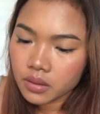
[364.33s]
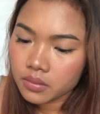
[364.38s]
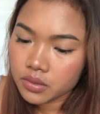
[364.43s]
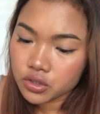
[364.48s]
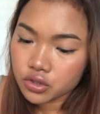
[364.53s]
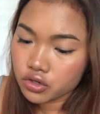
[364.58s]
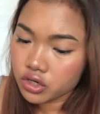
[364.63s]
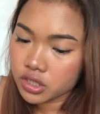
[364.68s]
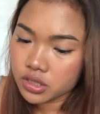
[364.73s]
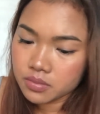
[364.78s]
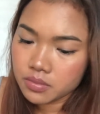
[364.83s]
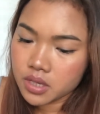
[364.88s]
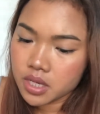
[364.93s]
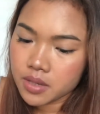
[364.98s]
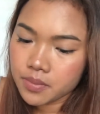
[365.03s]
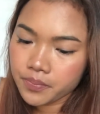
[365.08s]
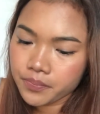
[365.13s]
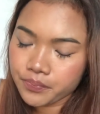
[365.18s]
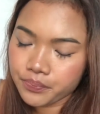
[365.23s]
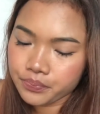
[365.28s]
But trust
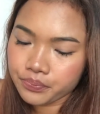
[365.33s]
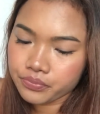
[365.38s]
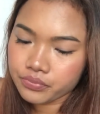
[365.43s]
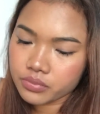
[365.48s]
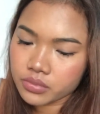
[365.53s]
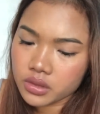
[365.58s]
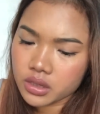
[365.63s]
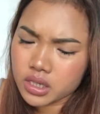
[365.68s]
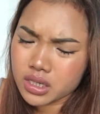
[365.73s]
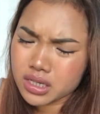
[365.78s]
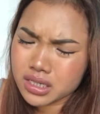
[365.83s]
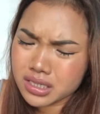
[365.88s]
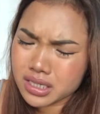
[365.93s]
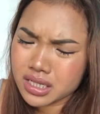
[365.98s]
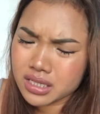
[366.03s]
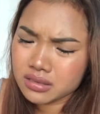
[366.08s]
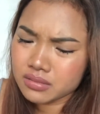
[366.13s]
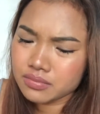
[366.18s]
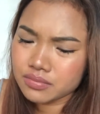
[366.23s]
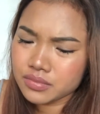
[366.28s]
me,
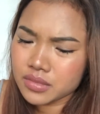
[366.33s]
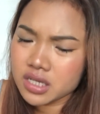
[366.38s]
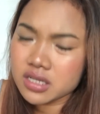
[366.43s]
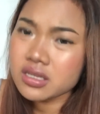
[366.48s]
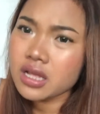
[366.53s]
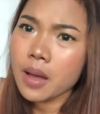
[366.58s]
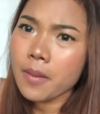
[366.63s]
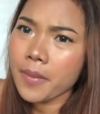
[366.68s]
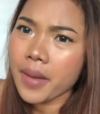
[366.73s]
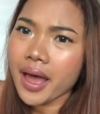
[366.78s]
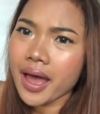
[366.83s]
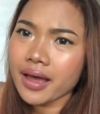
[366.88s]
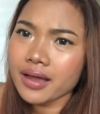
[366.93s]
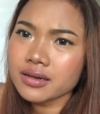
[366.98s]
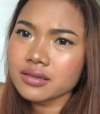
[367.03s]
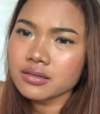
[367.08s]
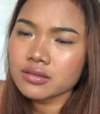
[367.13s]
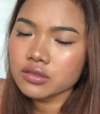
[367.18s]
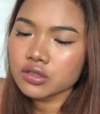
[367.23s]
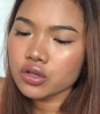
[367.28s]
it's not bad,
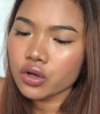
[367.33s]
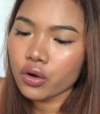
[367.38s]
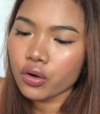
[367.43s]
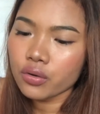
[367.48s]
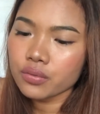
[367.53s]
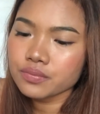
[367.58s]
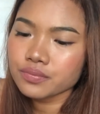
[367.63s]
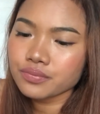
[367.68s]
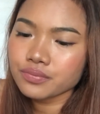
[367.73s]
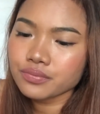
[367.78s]
so.